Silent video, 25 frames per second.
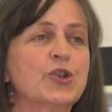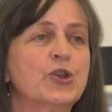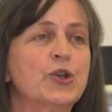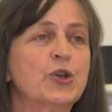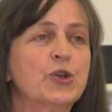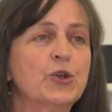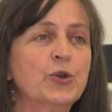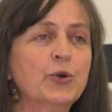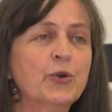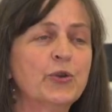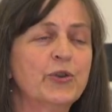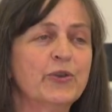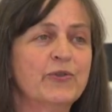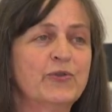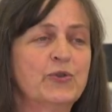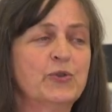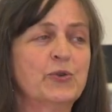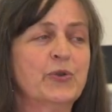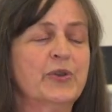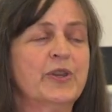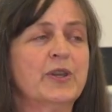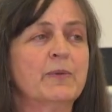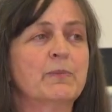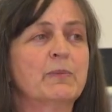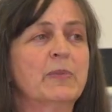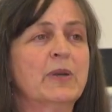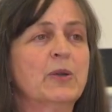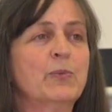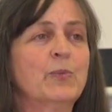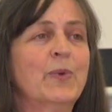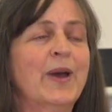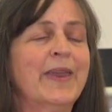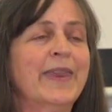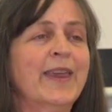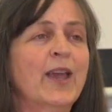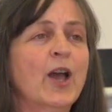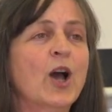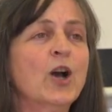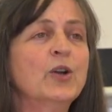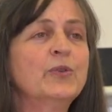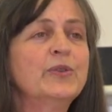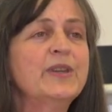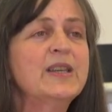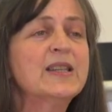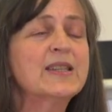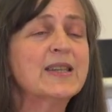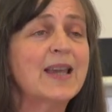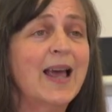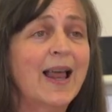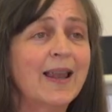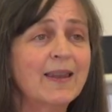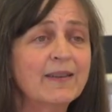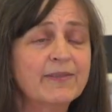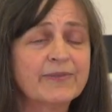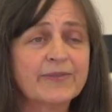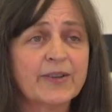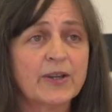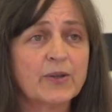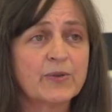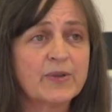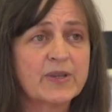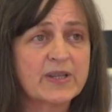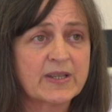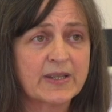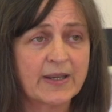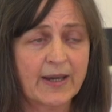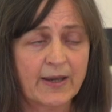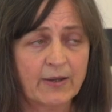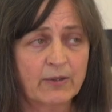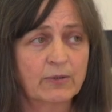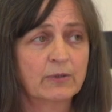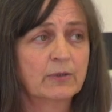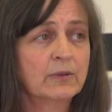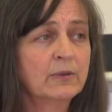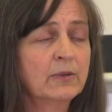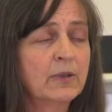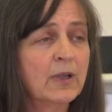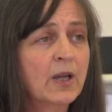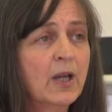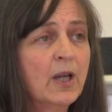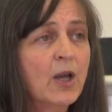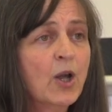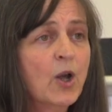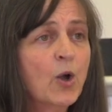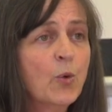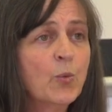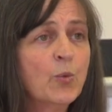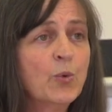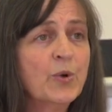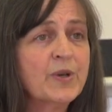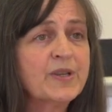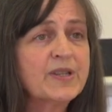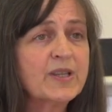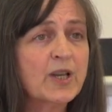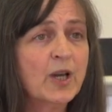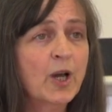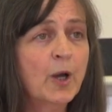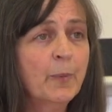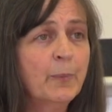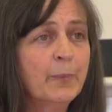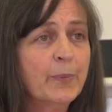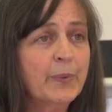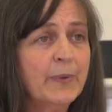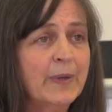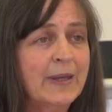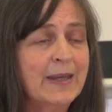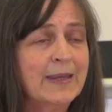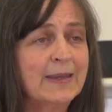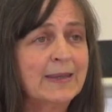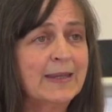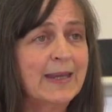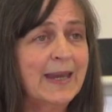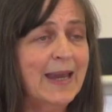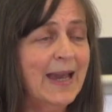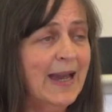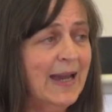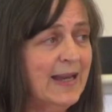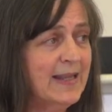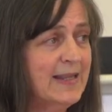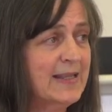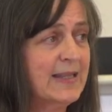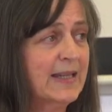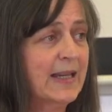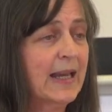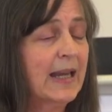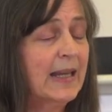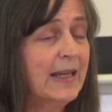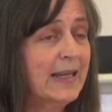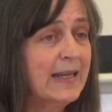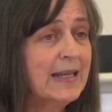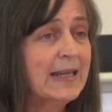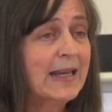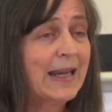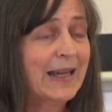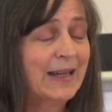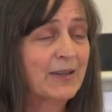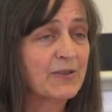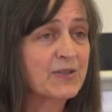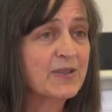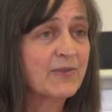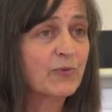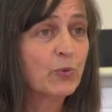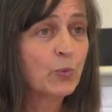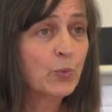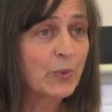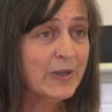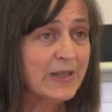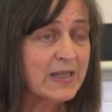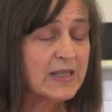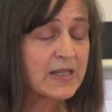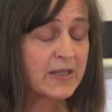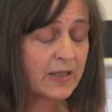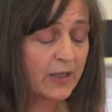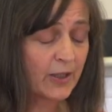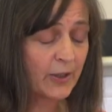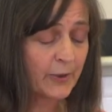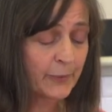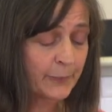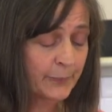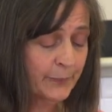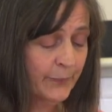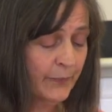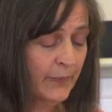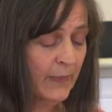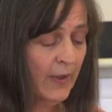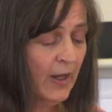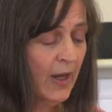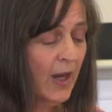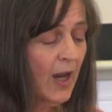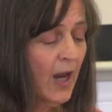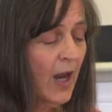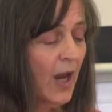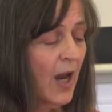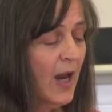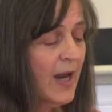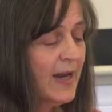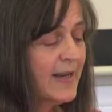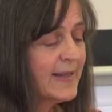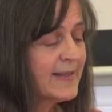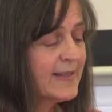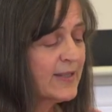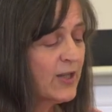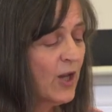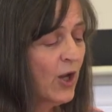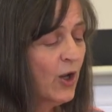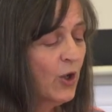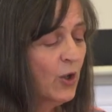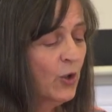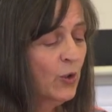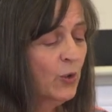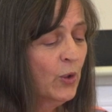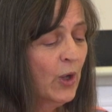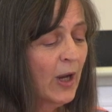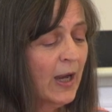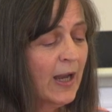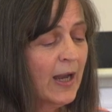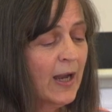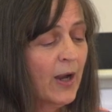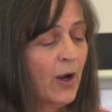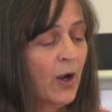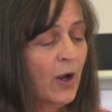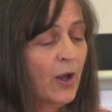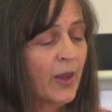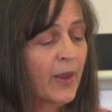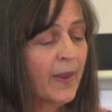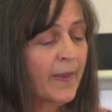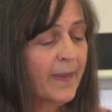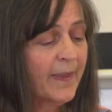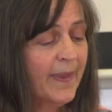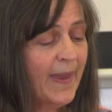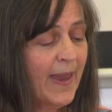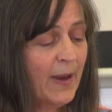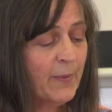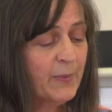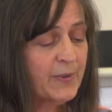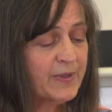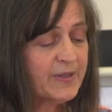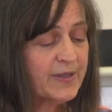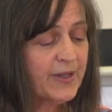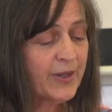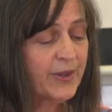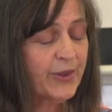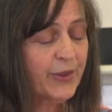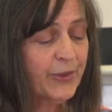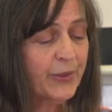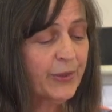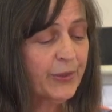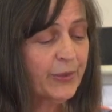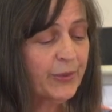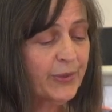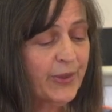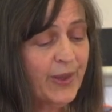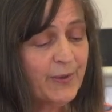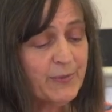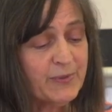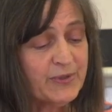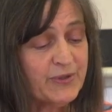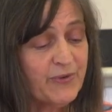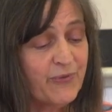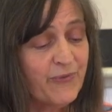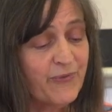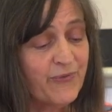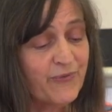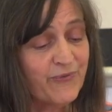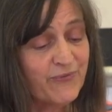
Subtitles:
in the north of Northumberland where the only telephone signal was up in the attic leaning out of a window. So there was a